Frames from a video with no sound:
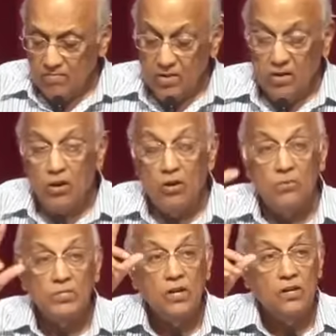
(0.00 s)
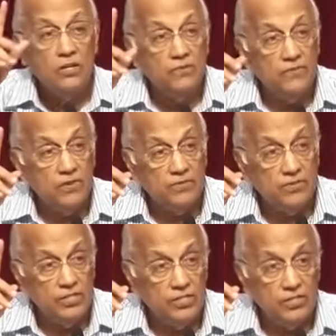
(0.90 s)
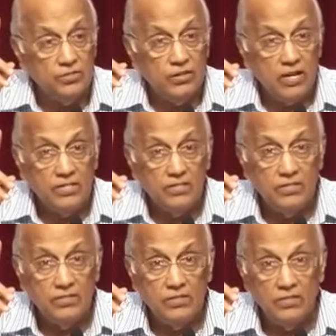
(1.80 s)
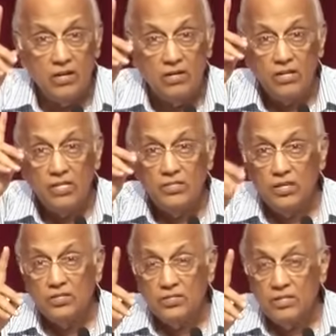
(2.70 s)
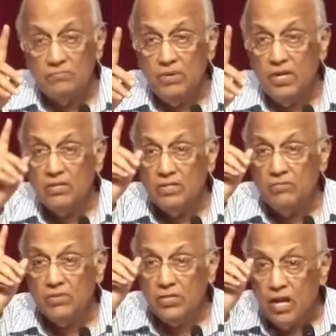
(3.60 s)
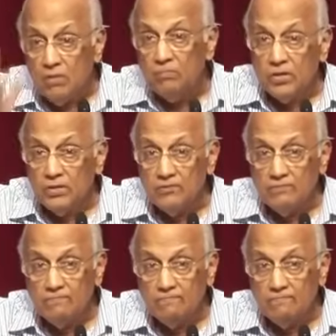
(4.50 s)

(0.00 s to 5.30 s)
The law was not different for Jesus Christ. God exalted him because he was humble.